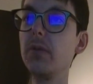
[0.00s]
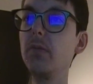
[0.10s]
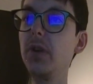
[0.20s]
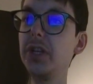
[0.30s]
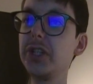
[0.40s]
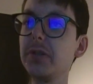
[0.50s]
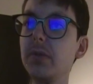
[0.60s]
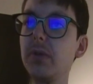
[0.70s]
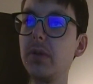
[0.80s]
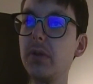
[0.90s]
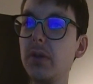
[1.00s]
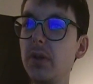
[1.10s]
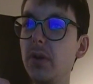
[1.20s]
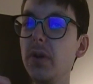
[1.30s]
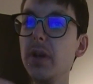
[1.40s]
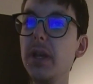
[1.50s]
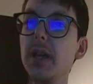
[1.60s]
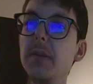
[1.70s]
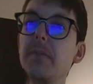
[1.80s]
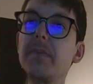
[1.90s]
which good on
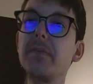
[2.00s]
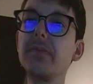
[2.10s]
him